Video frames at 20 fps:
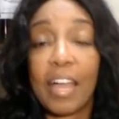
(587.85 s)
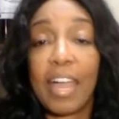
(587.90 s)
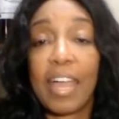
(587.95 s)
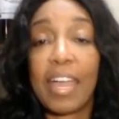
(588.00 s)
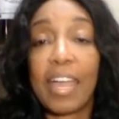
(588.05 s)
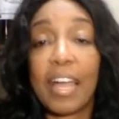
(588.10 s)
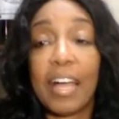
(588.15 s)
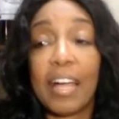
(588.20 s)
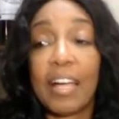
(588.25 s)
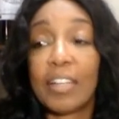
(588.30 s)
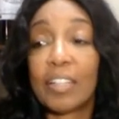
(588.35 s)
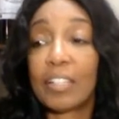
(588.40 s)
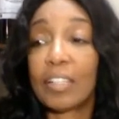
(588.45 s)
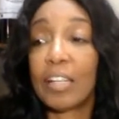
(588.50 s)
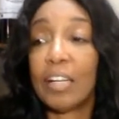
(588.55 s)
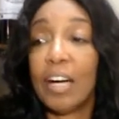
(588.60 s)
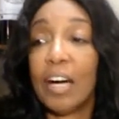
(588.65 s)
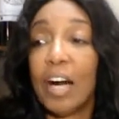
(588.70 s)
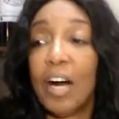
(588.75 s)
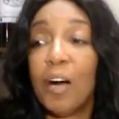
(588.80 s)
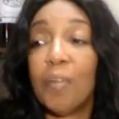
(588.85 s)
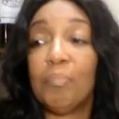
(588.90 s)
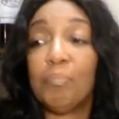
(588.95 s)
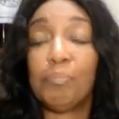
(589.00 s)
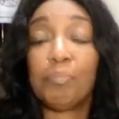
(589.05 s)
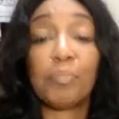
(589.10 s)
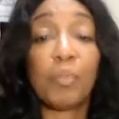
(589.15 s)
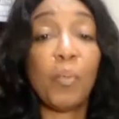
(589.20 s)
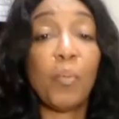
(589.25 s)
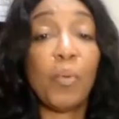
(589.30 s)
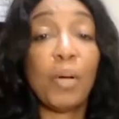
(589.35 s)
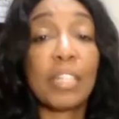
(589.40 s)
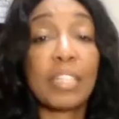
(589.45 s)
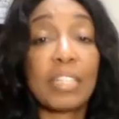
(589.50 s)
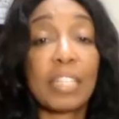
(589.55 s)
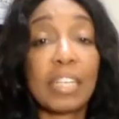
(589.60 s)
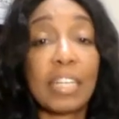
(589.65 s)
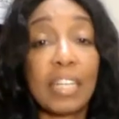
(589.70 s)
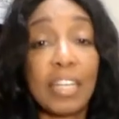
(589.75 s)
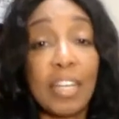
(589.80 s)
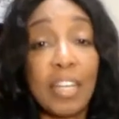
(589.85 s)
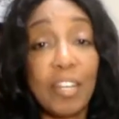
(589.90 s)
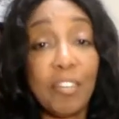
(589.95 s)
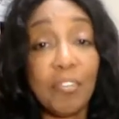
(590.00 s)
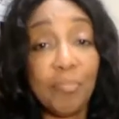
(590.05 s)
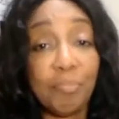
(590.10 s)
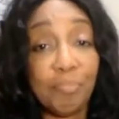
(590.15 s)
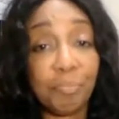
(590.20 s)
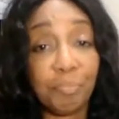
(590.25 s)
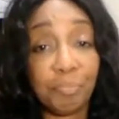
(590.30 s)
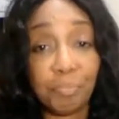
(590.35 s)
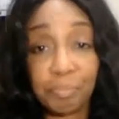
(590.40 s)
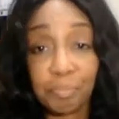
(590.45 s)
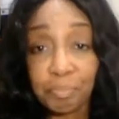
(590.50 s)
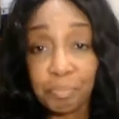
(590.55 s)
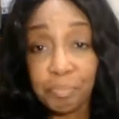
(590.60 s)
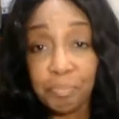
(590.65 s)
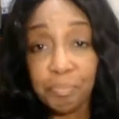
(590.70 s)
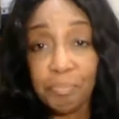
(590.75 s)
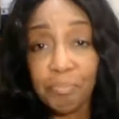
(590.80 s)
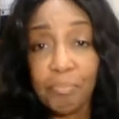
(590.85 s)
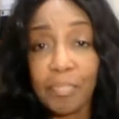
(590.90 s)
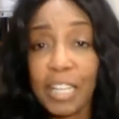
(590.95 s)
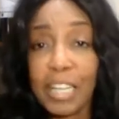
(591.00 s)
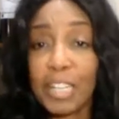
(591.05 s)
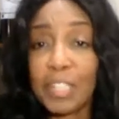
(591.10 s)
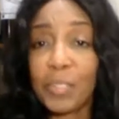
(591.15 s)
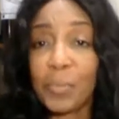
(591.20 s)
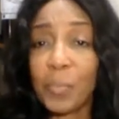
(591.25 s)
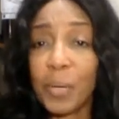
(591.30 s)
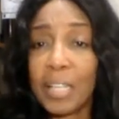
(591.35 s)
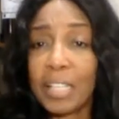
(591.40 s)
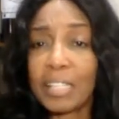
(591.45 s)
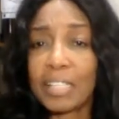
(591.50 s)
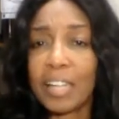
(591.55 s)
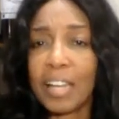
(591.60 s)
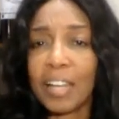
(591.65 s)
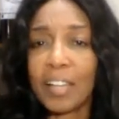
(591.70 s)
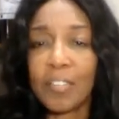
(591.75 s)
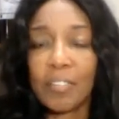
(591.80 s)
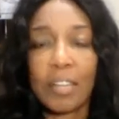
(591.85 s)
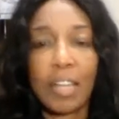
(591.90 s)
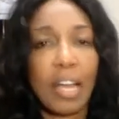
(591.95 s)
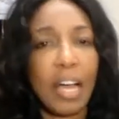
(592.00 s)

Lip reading: And once again, it's Wednesday.